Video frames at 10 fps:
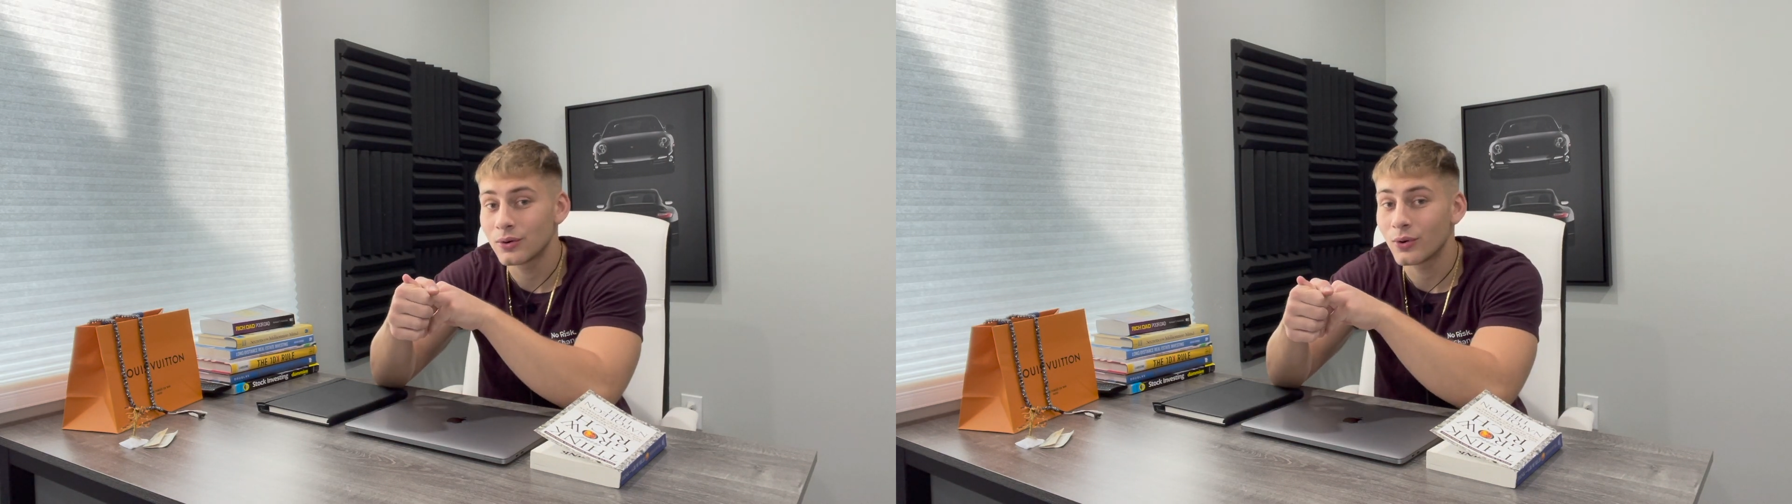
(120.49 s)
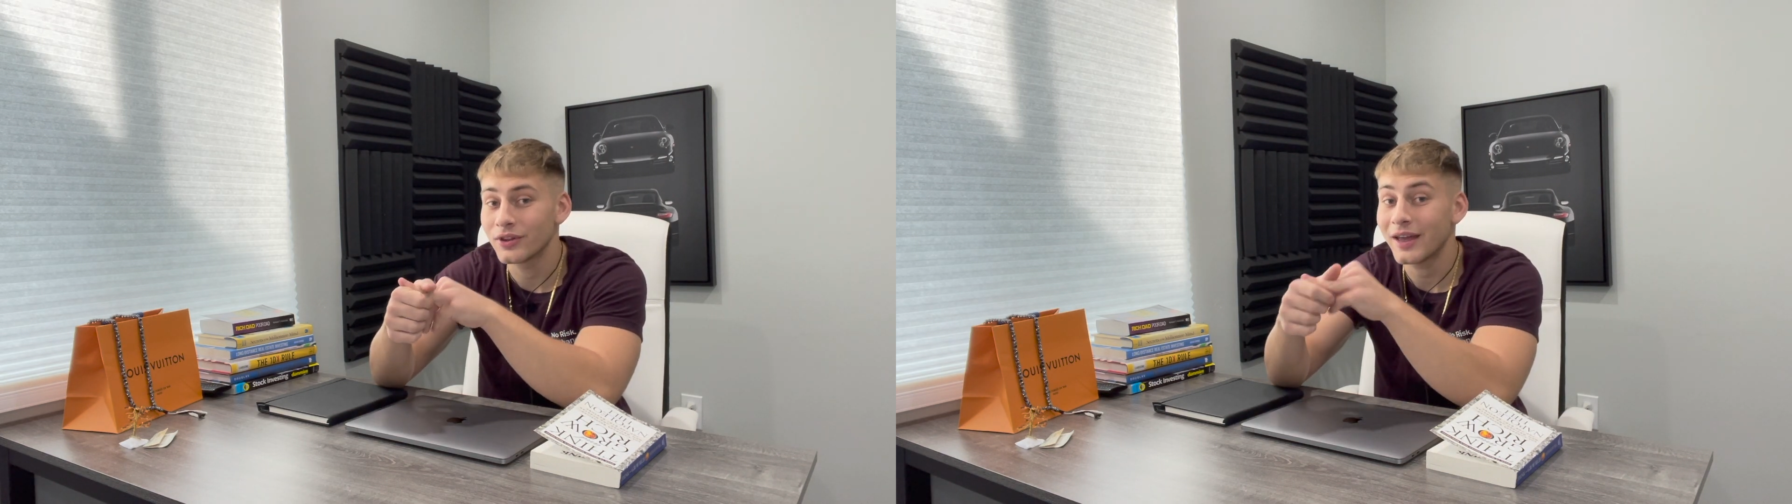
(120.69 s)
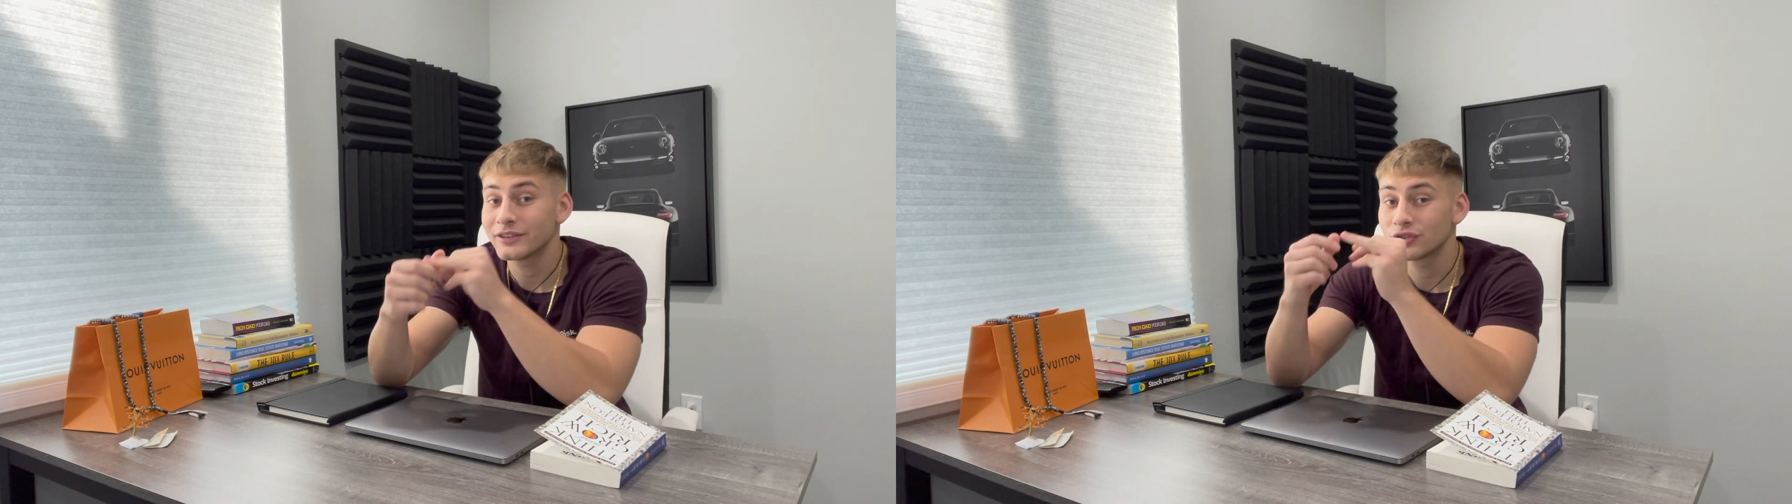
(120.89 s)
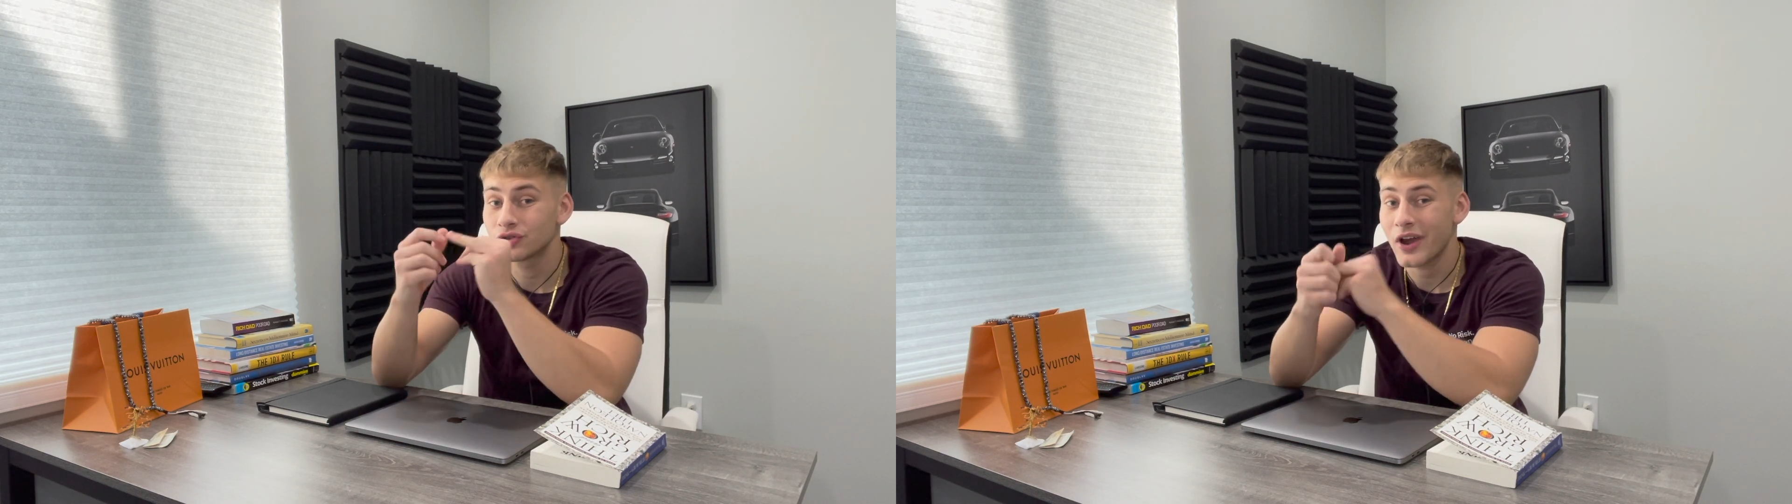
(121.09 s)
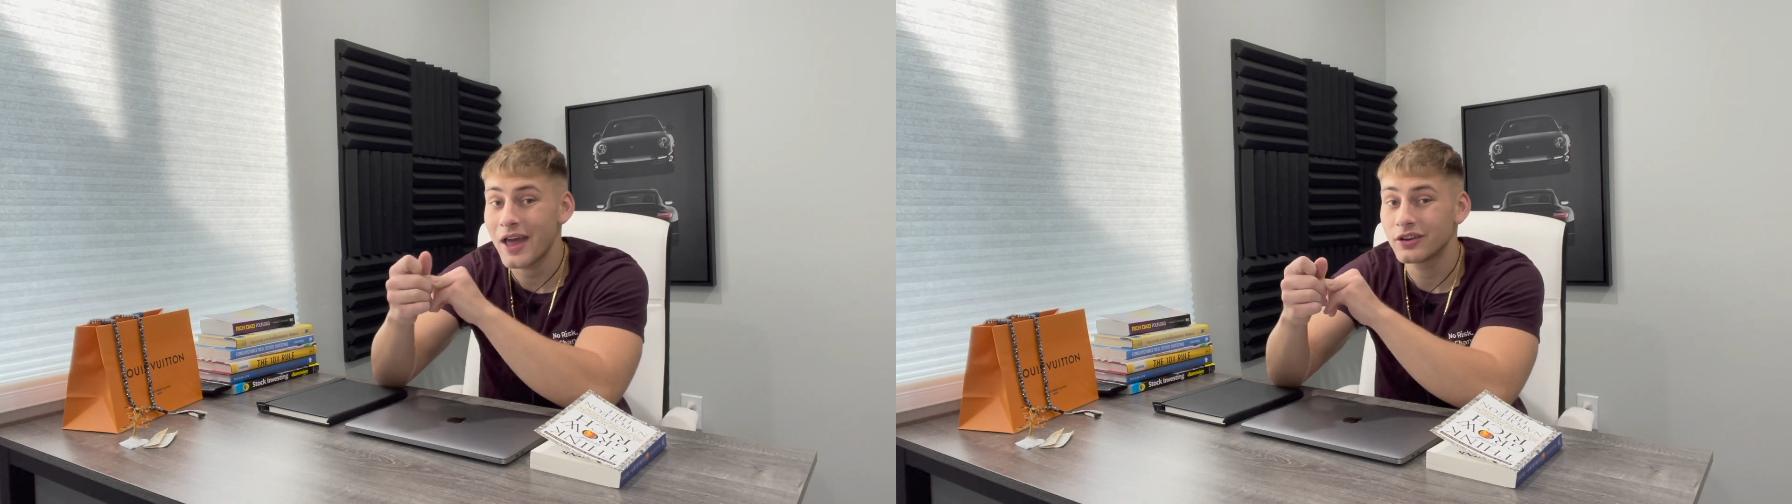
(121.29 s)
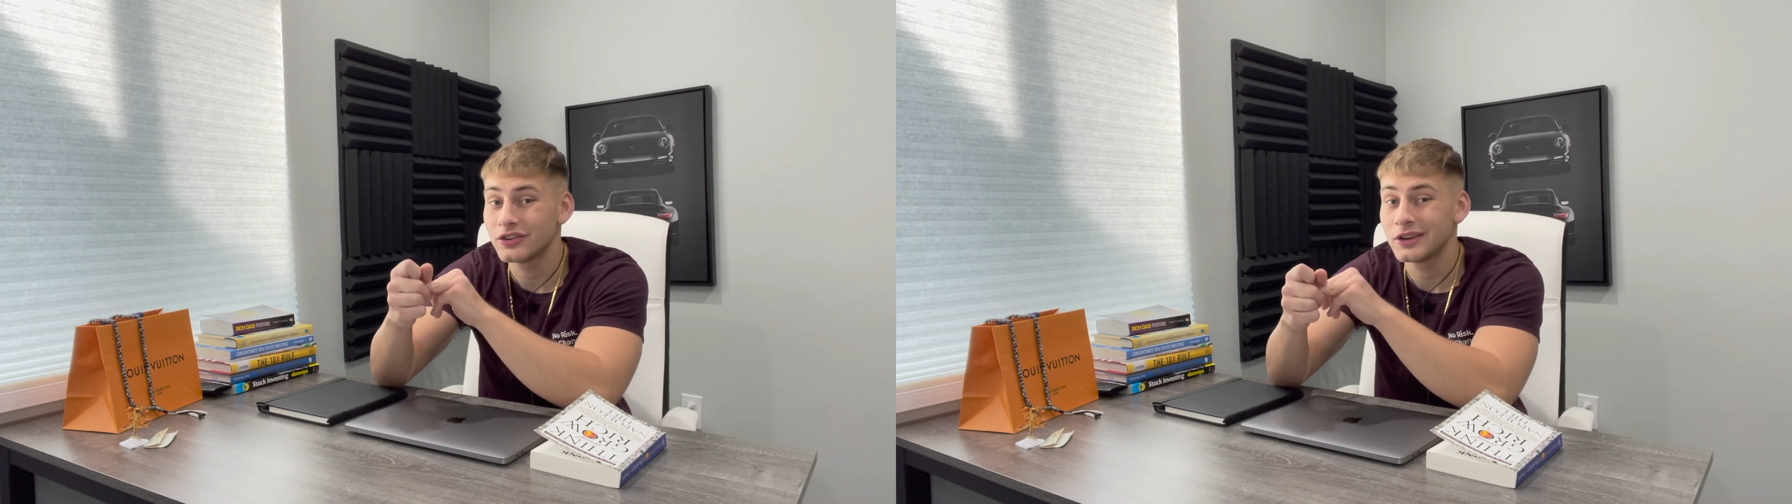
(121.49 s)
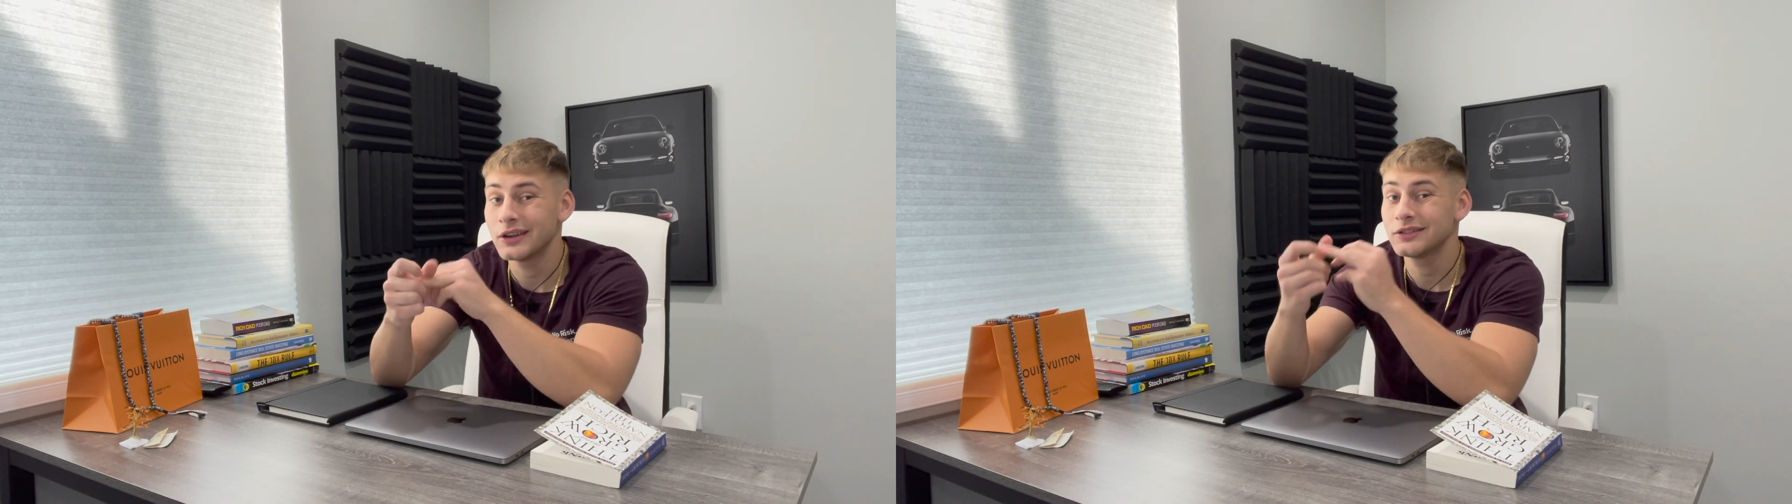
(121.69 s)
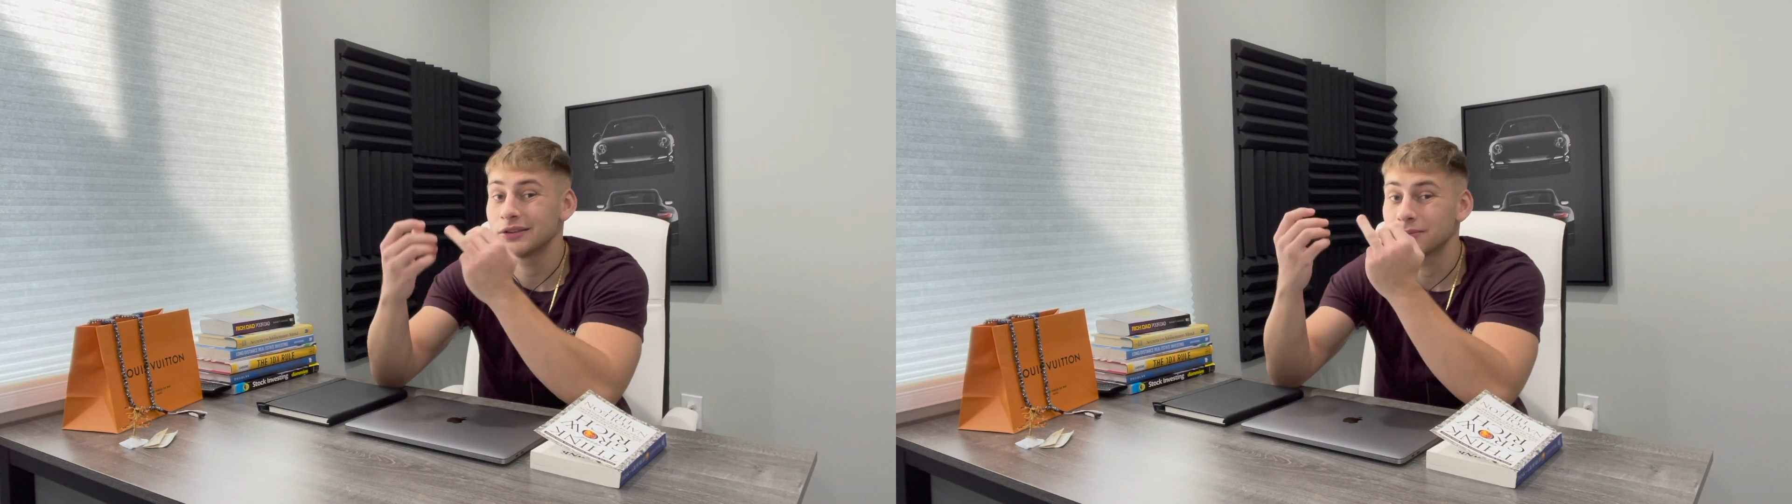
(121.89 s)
or that strategy isn't